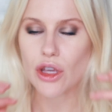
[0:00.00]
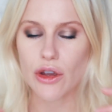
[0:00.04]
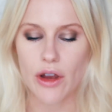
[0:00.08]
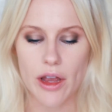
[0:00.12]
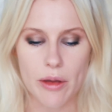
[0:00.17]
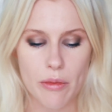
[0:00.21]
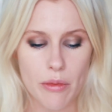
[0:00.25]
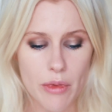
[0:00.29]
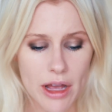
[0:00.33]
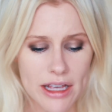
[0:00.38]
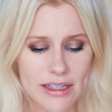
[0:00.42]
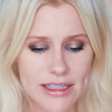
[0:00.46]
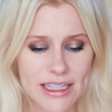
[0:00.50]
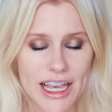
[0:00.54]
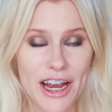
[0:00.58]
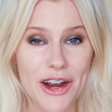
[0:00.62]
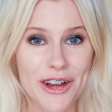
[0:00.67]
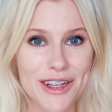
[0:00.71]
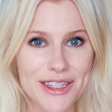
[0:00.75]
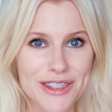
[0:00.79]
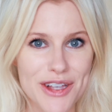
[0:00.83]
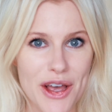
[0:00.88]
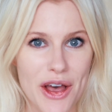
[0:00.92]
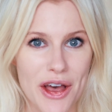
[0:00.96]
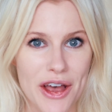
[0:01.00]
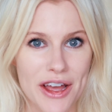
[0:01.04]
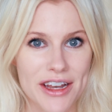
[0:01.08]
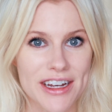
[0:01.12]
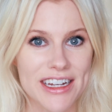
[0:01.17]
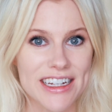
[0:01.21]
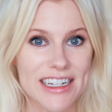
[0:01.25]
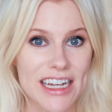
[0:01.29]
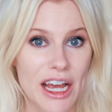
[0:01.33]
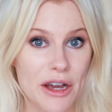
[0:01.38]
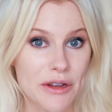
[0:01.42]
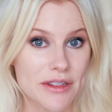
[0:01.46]
All right, mascara is
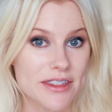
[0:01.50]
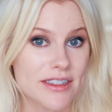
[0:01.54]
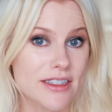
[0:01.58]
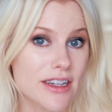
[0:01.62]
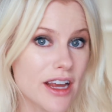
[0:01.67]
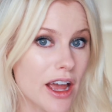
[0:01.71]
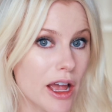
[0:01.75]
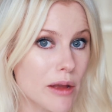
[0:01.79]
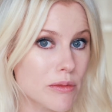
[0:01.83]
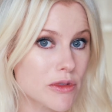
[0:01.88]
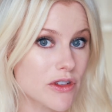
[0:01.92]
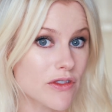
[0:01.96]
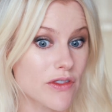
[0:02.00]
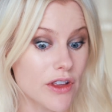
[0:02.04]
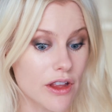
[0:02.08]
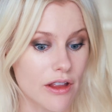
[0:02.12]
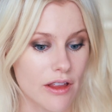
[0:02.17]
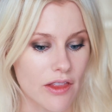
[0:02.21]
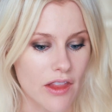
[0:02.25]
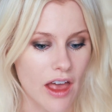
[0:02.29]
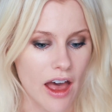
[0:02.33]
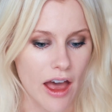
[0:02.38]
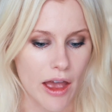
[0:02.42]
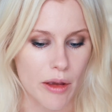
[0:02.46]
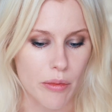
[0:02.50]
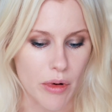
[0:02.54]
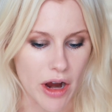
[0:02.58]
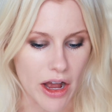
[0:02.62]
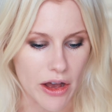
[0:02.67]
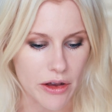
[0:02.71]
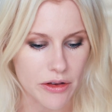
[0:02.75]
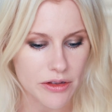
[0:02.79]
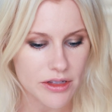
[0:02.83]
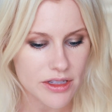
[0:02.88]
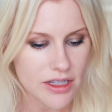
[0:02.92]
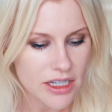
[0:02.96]
on. Now it's time to fill in the
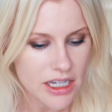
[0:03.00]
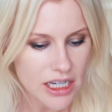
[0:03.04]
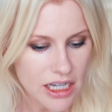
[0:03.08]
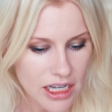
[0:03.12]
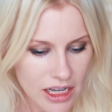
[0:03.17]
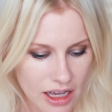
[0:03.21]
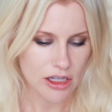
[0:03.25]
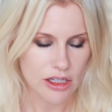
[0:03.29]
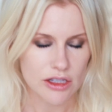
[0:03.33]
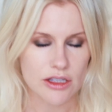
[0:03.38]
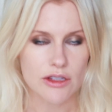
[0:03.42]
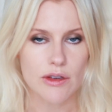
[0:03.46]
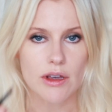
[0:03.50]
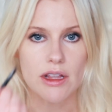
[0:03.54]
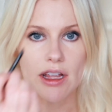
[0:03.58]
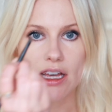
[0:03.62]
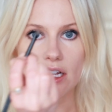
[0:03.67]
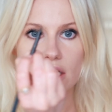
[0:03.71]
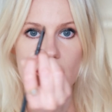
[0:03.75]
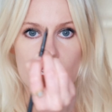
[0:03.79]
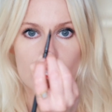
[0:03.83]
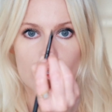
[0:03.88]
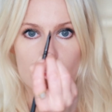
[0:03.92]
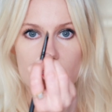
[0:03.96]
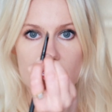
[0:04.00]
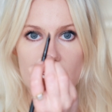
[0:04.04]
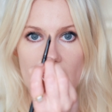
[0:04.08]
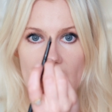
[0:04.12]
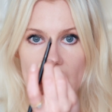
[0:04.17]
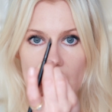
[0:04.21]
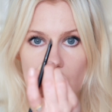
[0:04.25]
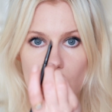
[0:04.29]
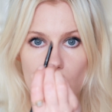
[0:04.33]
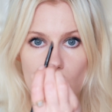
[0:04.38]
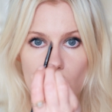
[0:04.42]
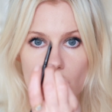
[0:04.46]
eyebrows. So I like to use a
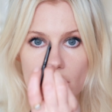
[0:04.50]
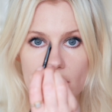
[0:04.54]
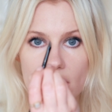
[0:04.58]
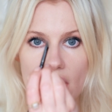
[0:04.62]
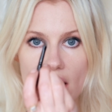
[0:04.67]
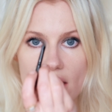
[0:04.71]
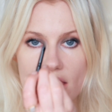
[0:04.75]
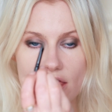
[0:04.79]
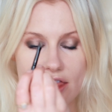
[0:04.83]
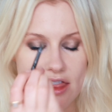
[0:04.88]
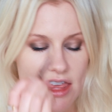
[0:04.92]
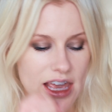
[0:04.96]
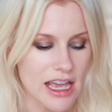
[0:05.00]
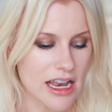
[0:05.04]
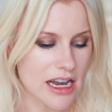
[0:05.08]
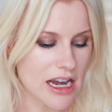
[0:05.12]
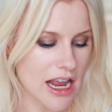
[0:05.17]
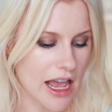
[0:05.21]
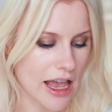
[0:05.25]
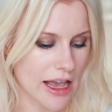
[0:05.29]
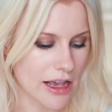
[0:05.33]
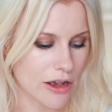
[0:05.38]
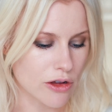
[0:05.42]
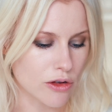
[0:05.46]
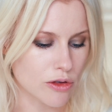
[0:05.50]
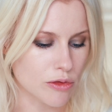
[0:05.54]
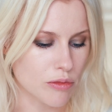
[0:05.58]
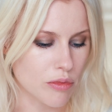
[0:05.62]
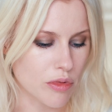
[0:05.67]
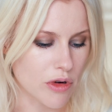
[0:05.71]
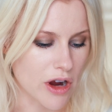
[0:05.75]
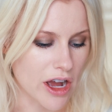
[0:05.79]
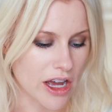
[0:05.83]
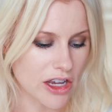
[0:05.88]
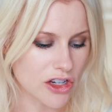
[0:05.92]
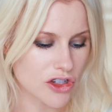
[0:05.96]
thin angled
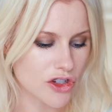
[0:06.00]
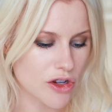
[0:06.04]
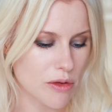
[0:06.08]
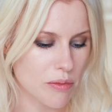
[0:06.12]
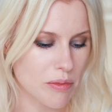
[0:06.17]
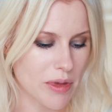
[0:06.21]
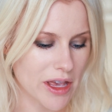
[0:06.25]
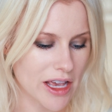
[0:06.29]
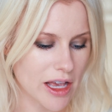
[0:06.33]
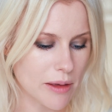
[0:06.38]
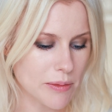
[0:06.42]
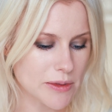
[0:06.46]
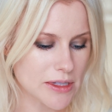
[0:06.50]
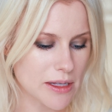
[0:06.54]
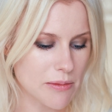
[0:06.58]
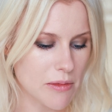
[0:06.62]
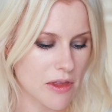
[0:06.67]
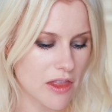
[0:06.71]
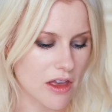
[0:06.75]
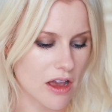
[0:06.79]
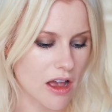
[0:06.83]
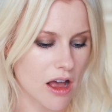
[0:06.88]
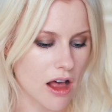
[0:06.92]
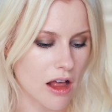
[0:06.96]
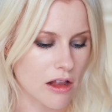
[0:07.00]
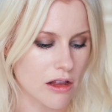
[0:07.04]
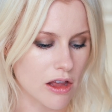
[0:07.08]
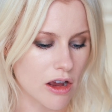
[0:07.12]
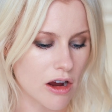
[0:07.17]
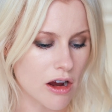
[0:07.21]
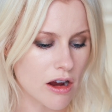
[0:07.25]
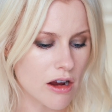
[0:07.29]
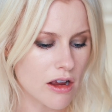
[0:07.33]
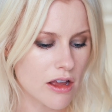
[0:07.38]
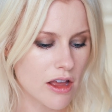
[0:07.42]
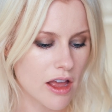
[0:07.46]
brush, pick up some of the
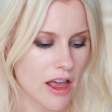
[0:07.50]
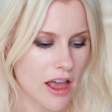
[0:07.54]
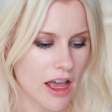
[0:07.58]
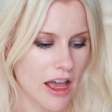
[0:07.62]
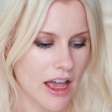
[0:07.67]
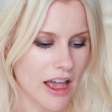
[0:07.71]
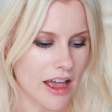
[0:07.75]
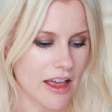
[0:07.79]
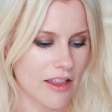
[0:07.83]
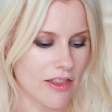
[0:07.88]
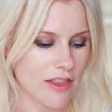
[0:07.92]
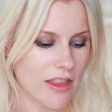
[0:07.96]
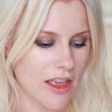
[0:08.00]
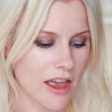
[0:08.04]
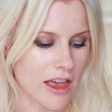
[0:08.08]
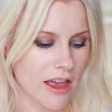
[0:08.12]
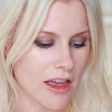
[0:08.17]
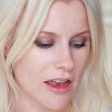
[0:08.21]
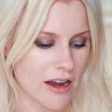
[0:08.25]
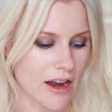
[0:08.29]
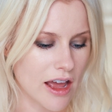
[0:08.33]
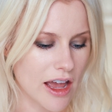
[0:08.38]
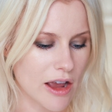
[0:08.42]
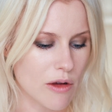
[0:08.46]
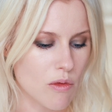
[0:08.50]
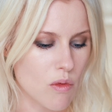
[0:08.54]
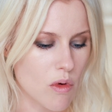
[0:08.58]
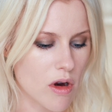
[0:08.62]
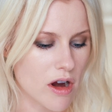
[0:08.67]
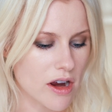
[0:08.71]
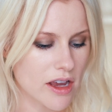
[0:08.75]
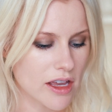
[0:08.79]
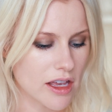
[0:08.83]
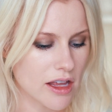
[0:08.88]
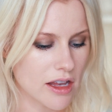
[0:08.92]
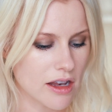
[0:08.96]
color, and then I
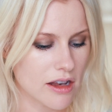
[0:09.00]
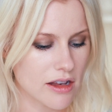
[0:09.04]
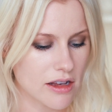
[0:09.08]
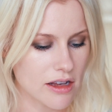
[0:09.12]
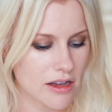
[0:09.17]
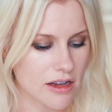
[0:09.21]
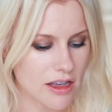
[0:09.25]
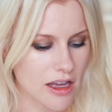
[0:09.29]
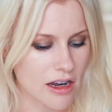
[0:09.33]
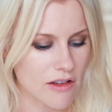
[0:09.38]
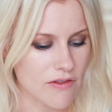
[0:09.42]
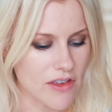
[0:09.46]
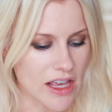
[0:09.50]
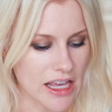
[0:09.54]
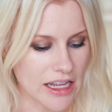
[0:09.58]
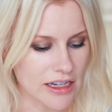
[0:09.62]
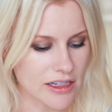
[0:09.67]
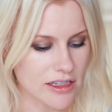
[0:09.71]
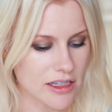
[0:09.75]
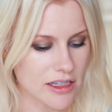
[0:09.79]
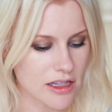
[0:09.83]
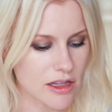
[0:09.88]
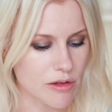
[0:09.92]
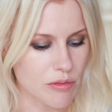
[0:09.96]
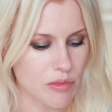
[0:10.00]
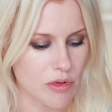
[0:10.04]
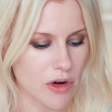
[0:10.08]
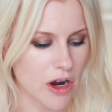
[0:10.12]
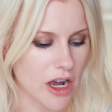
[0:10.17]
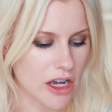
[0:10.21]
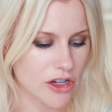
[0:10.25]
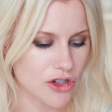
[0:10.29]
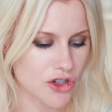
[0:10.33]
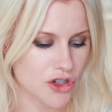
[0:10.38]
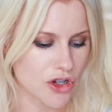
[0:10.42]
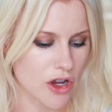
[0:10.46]
work it kind of into the
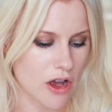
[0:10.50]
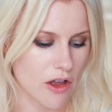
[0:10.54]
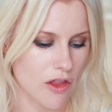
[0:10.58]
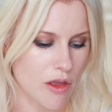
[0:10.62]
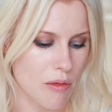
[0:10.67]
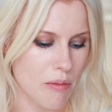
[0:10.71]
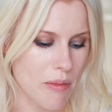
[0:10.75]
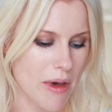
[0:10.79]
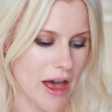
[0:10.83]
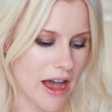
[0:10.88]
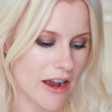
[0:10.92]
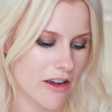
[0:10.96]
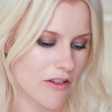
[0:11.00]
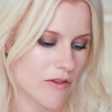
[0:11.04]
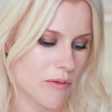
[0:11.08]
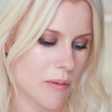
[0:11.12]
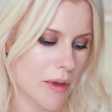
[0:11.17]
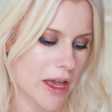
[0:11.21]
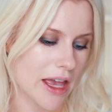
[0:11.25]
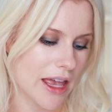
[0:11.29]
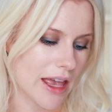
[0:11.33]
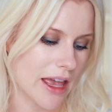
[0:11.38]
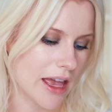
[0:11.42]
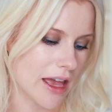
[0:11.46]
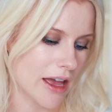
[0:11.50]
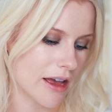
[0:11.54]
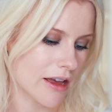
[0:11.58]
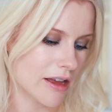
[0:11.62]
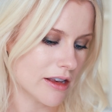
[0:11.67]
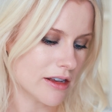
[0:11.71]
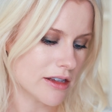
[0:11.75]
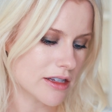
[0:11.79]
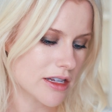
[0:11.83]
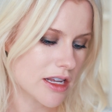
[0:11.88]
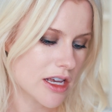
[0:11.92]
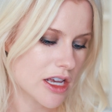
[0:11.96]
brush on the back of my
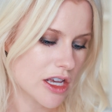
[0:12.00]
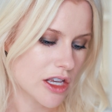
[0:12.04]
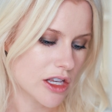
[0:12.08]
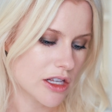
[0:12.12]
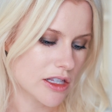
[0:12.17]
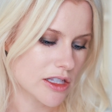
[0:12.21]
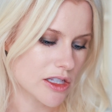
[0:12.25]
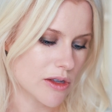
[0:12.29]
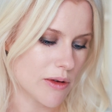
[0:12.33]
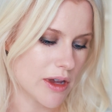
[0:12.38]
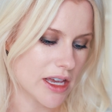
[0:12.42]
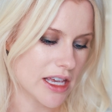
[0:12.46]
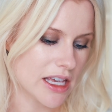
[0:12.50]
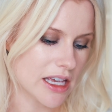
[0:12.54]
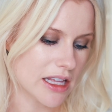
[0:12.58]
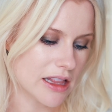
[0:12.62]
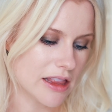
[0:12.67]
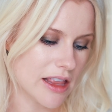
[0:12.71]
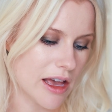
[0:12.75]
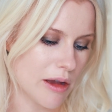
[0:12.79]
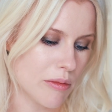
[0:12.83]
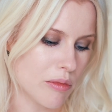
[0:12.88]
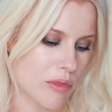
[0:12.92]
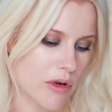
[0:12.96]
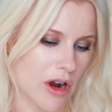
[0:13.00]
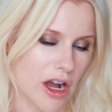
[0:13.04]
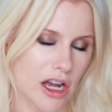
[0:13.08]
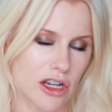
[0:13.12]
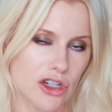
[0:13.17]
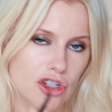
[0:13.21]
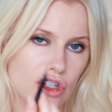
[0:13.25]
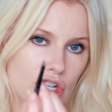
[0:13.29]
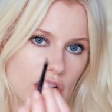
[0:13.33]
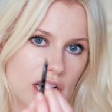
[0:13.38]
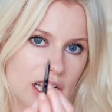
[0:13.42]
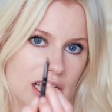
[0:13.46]
hand, so I get that
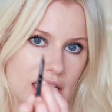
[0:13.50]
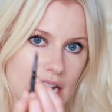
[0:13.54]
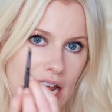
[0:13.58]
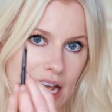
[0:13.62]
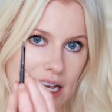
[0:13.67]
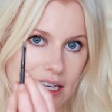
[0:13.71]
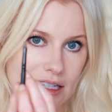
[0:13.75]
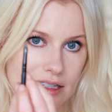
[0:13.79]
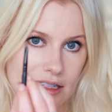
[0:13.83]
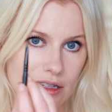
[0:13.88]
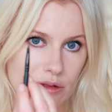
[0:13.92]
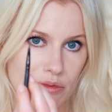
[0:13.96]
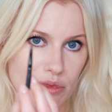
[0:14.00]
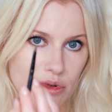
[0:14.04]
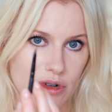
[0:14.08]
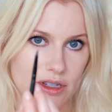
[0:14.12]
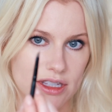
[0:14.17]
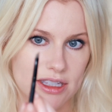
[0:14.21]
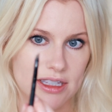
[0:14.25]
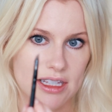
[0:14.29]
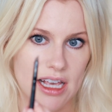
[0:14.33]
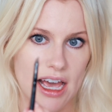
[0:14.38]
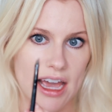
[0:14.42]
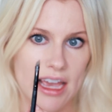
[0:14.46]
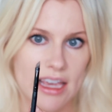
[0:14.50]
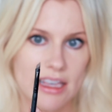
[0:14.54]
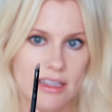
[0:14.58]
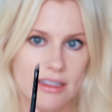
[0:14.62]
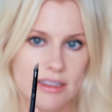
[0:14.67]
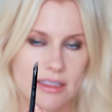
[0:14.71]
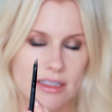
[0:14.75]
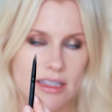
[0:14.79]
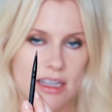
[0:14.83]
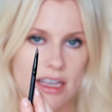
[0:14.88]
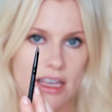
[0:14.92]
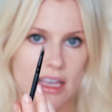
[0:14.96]
brush nice and
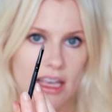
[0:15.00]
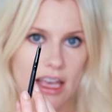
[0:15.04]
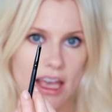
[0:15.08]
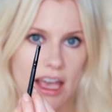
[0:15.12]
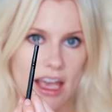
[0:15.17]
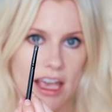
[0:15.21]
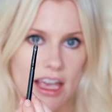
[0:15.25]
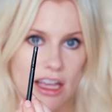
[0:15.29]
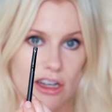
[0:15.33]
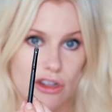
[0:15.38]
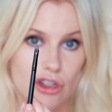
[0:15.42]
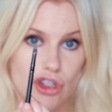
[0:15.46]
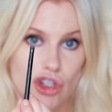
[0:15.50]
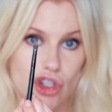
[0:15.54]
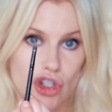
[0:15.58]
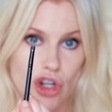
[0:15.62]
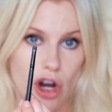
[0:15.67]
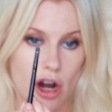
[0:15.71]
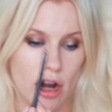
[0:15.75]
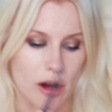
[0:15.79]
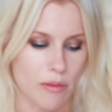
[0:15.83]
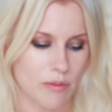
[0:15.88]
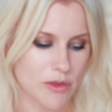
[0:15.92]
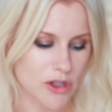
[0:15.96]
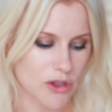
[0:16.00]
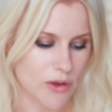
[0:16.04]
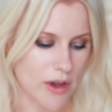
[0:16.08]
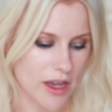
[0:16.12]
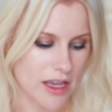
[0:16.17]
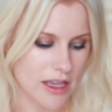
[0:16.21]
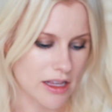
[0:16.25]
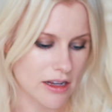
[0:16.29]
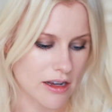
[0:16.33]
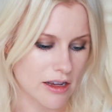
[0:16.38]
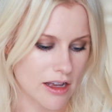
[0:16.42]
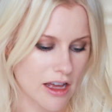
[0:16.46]
precise and sharp, so I
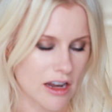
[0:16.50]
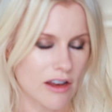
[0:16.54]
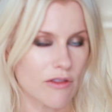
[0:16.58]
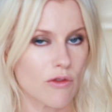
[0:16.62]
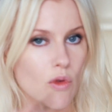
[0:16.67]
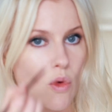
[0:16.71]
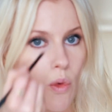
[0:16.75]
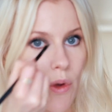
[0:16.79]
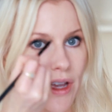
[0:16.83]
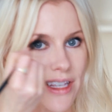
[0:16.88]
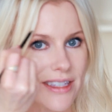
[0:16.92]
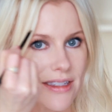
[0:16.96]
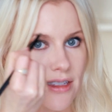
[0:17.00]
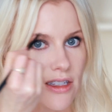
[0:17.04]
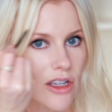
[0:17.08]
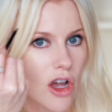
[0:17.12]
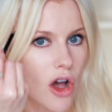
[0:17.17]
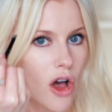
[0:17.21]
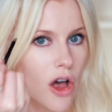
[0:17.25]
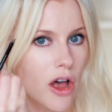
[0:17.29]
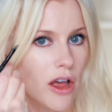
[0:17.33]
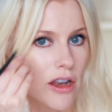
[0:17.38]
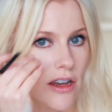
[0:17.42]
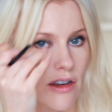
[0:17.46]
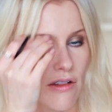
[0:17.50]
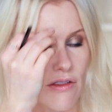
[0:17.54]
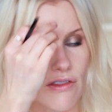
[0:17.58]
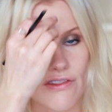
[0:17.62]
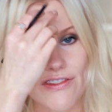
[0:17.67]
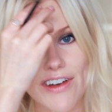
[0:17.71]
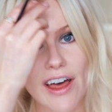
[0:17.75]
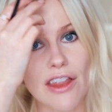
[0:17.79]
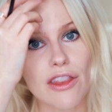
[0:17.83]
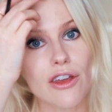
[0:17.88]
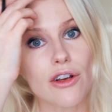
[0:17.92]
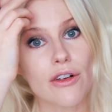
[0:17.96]
can kind of whisk on and
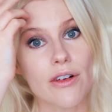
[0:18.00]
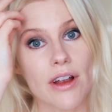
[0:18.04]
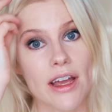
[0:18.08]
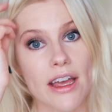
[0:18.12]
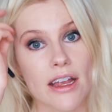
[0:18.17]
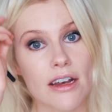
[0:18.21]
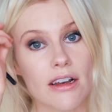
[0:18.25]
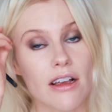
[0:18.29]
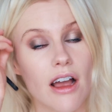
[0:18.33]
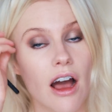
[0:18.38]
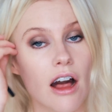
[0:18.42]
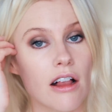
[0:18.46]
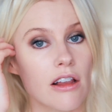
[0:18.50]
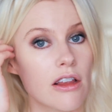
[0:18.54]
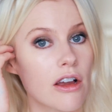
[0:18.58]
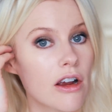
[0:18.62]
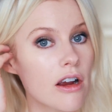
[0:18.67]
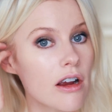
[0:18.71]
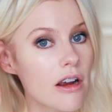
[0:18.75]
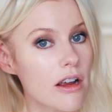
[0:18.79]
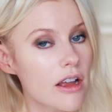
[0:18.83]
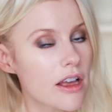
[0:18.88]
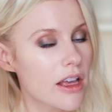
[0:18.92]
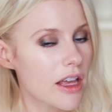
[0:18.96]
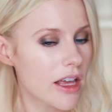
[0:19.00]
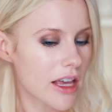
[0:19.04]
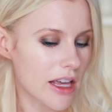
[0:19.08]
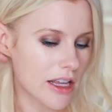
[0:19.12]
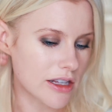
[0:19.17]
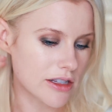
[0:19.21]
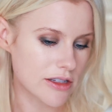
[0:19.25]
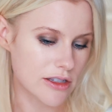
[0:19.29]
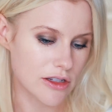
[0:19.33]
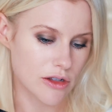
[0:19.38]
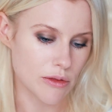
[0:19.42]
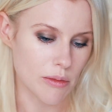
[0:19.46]
feather in color
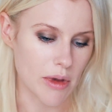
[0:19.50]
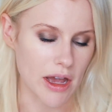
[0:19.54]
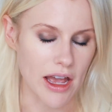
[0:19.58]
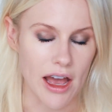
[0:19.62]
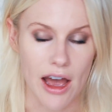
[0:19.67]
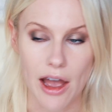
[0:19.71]
into my